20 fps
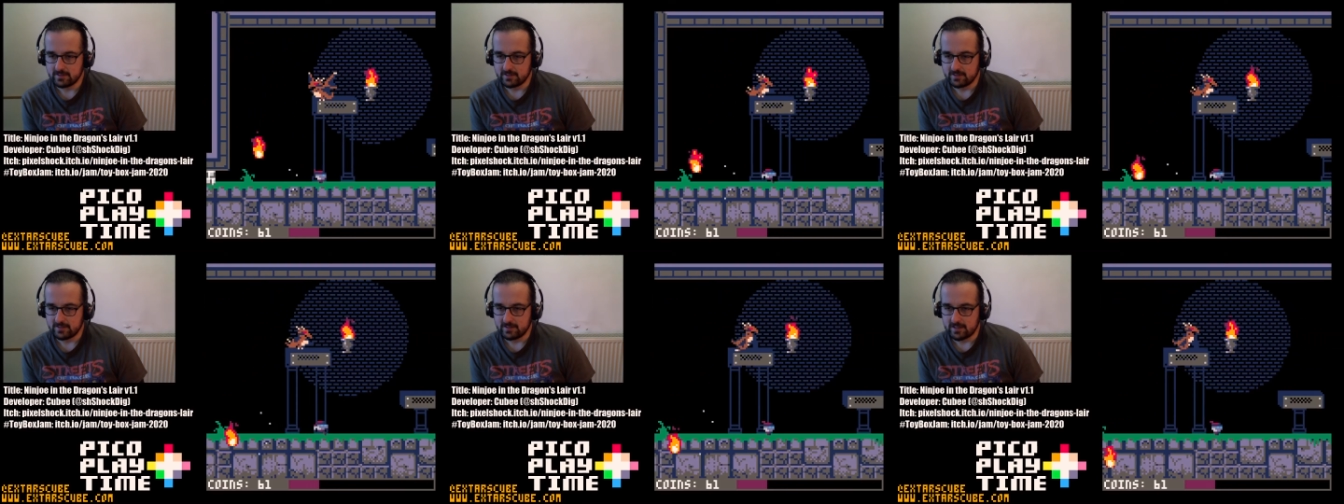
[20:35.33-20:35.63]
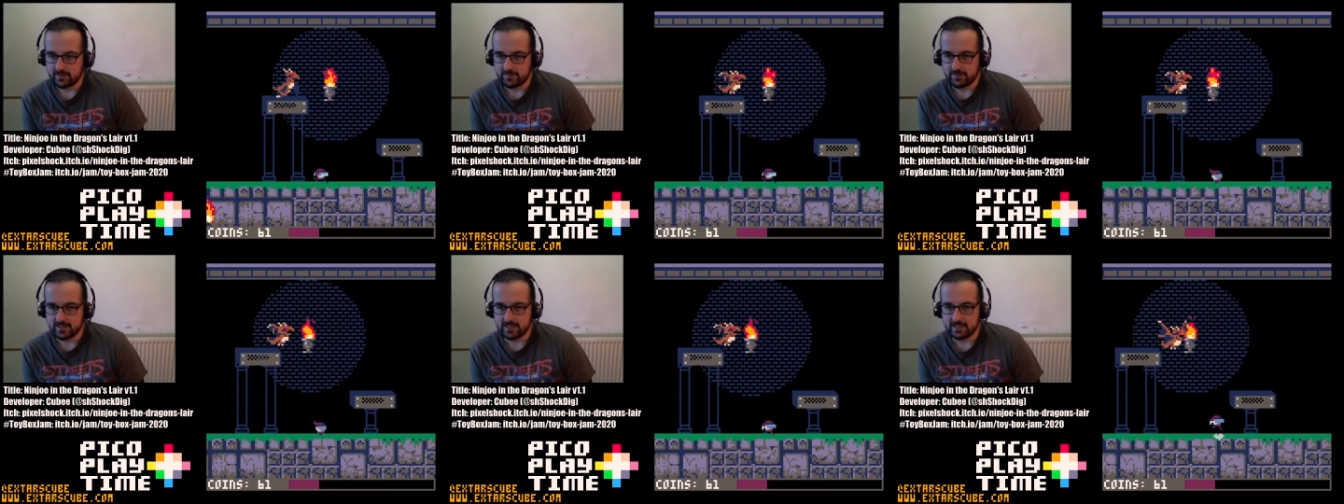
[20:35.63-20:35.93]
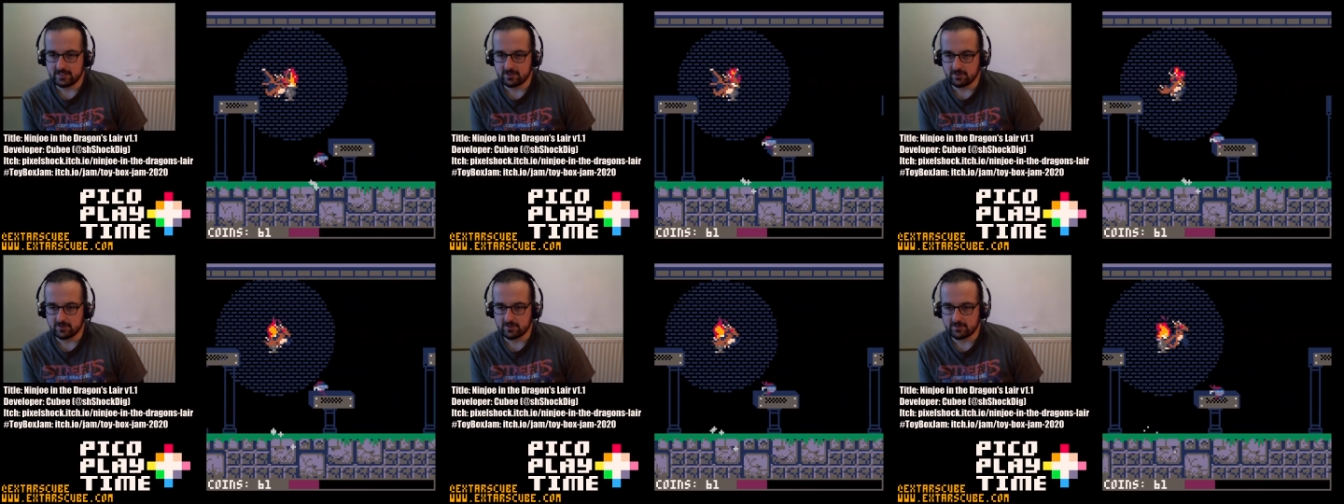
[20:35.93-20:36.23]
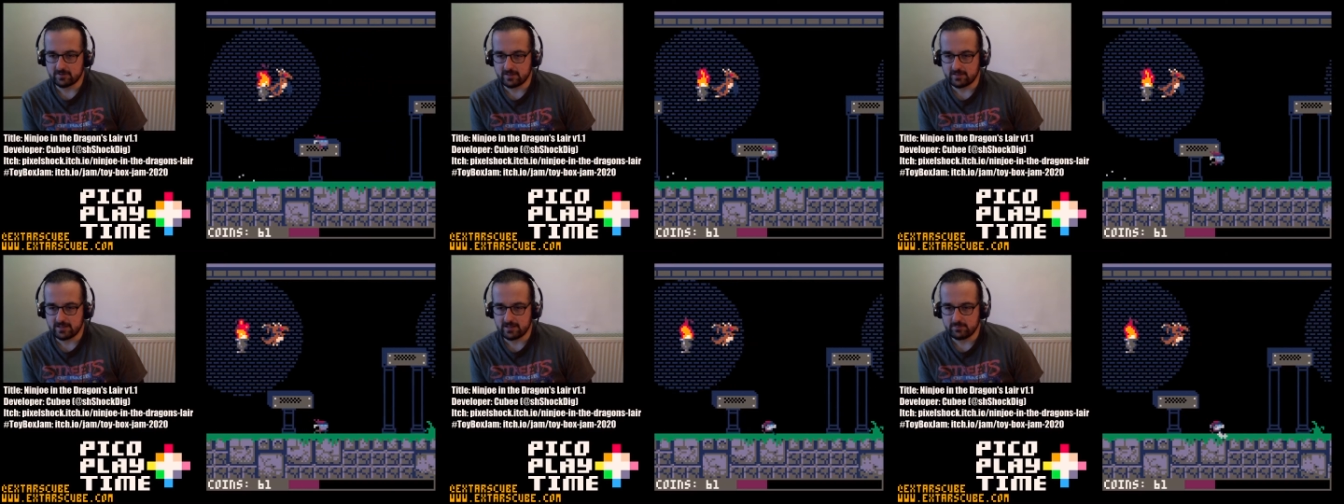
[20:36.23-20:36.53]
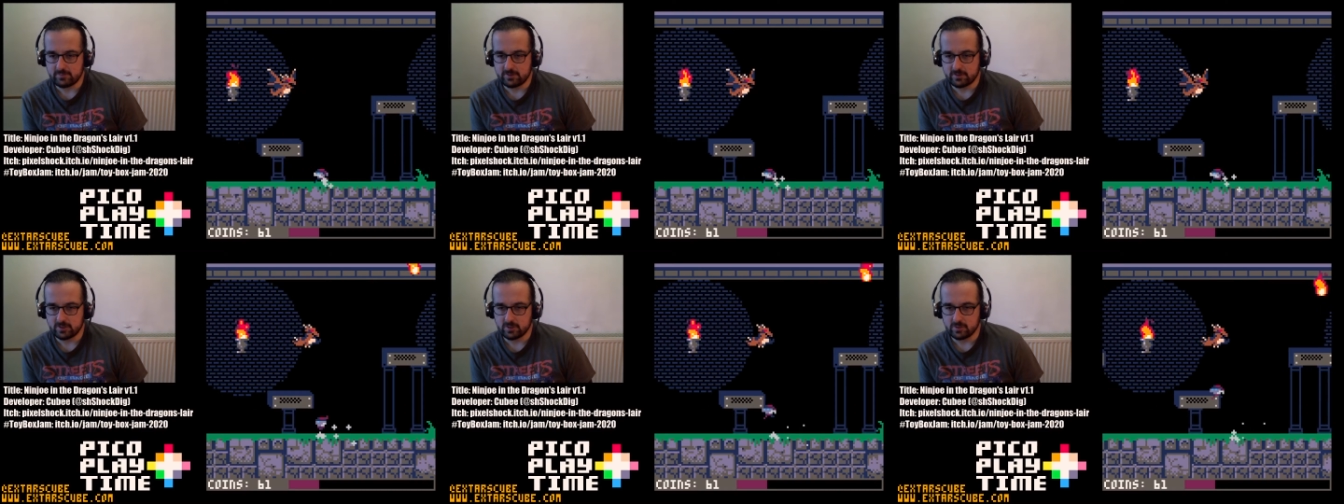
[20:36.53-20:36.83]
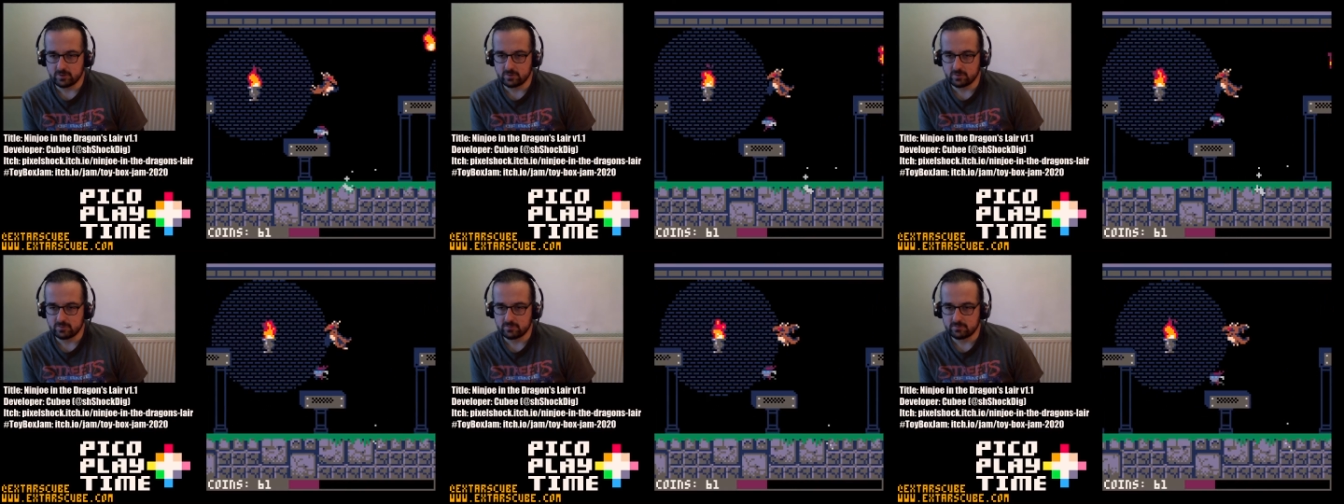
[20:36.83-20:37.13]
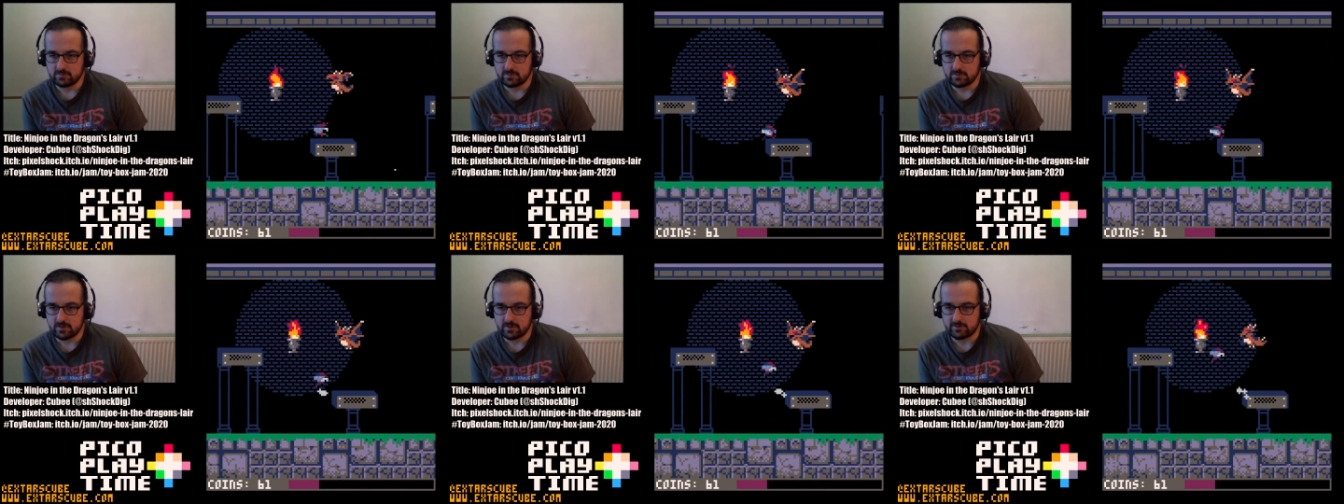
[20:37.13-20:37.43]
I think he seems to do
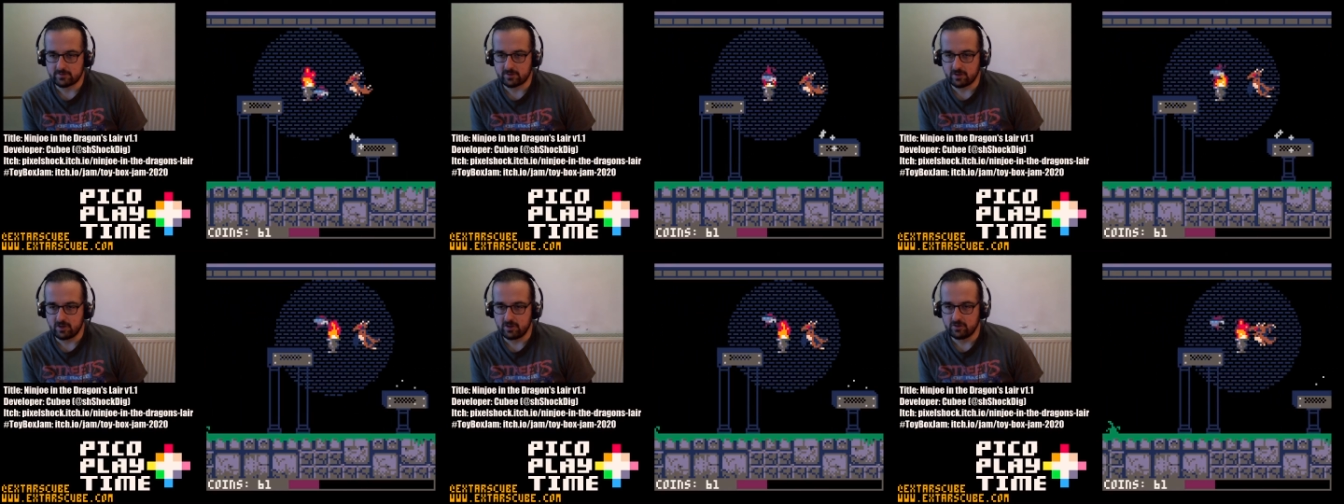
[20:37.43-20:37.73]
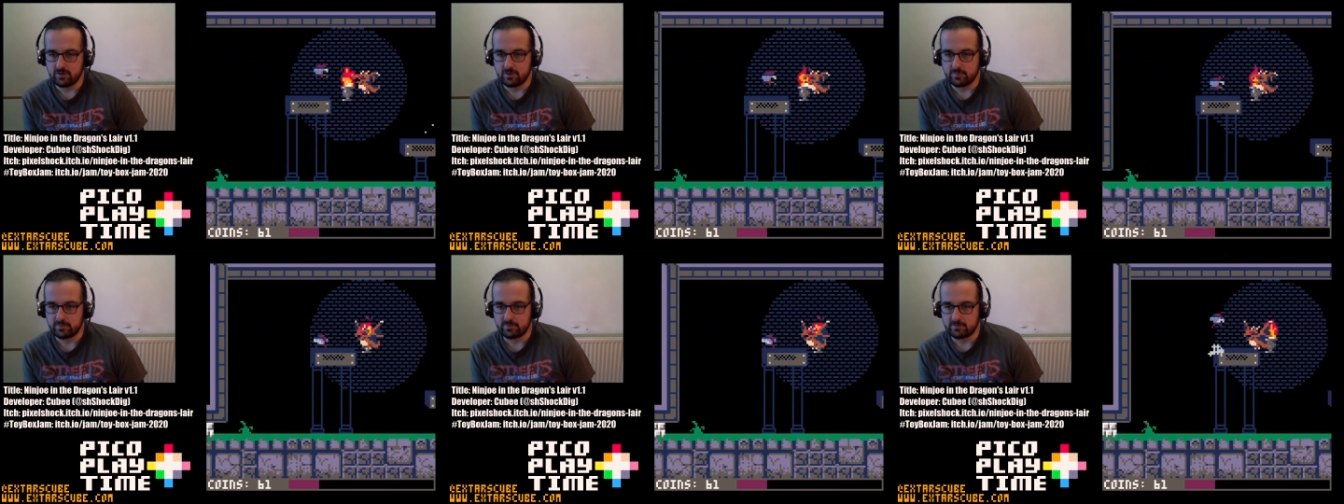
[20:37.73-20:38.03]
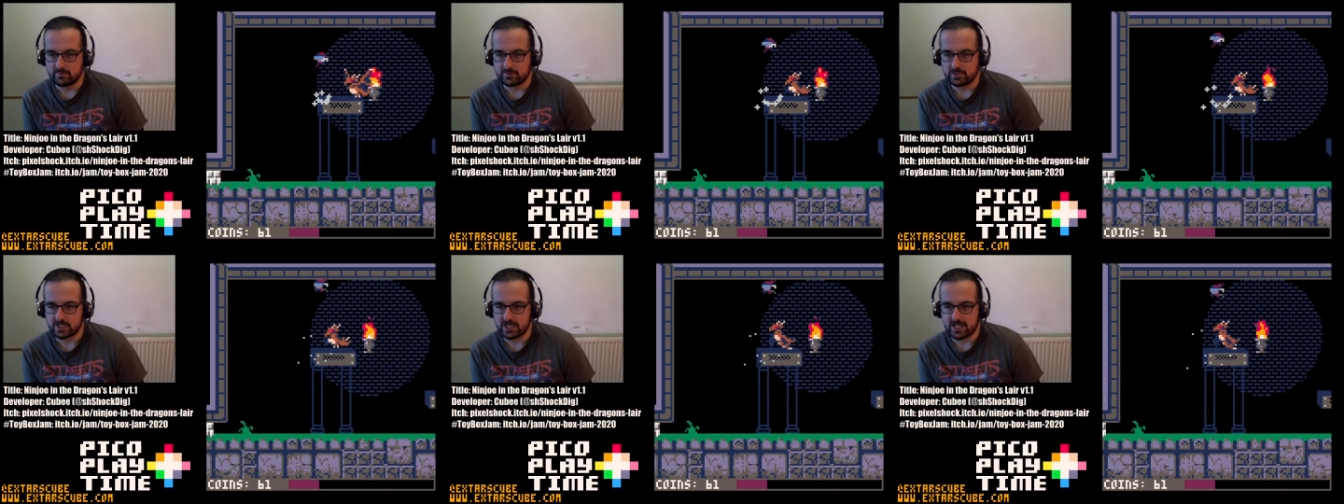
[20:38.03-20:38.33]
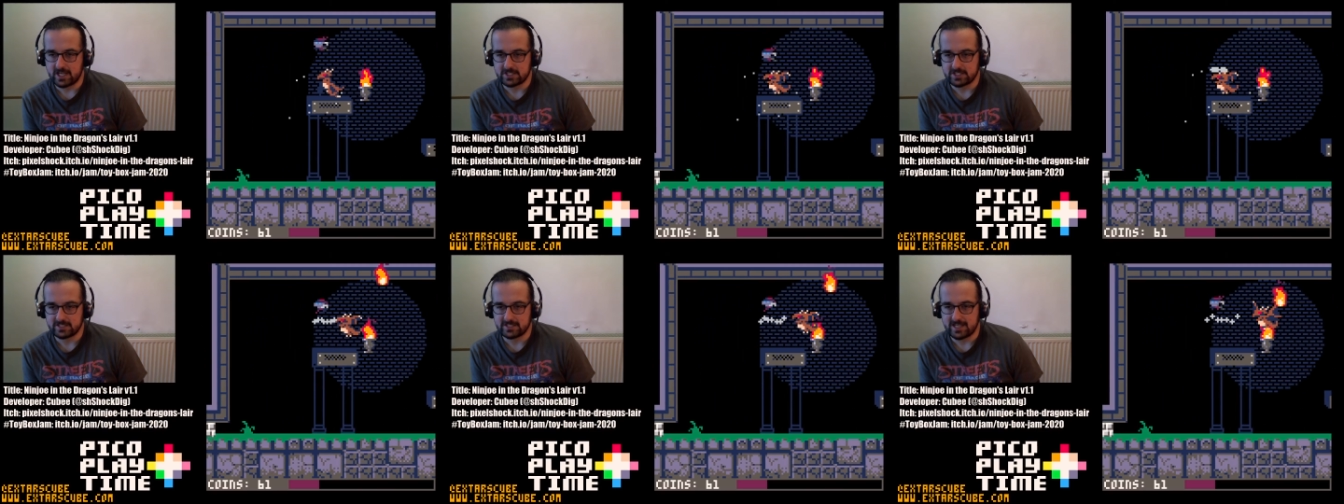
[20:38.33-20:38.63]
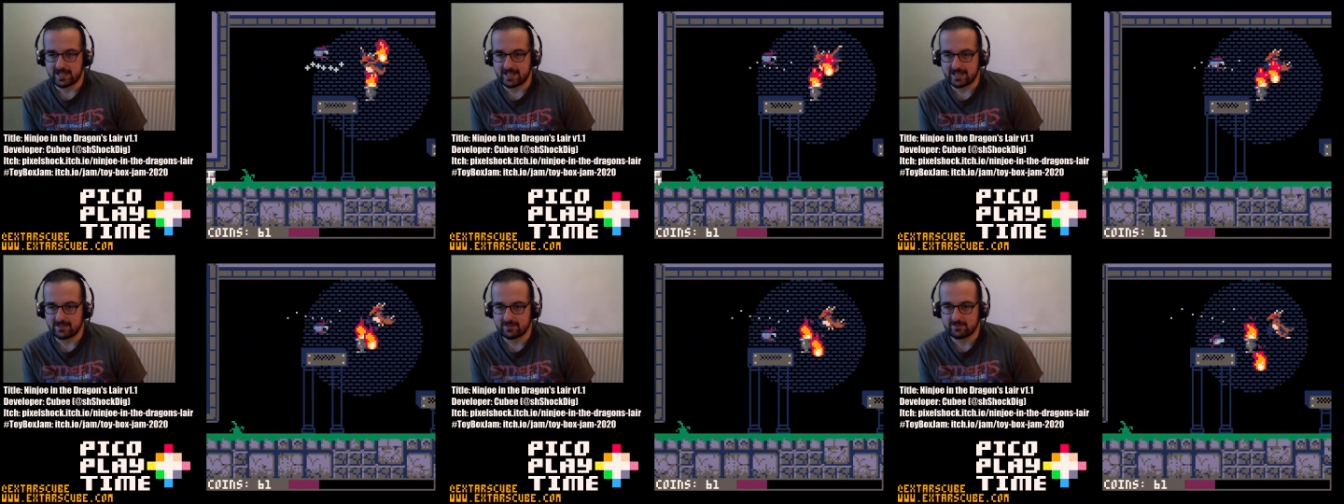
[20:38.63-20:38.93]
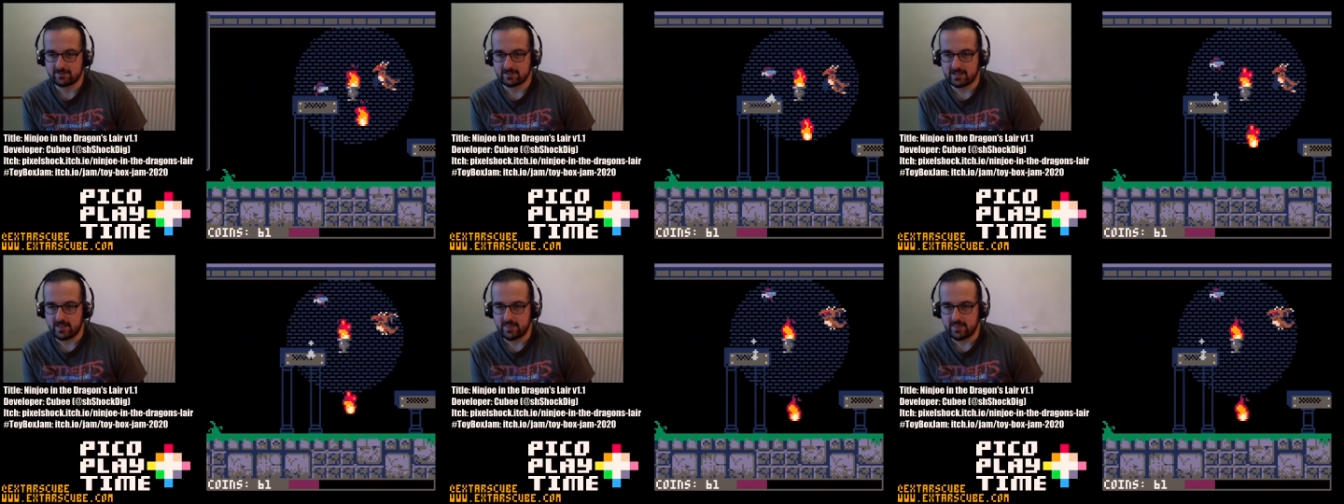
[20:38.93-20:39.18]
a certain number of charge attacks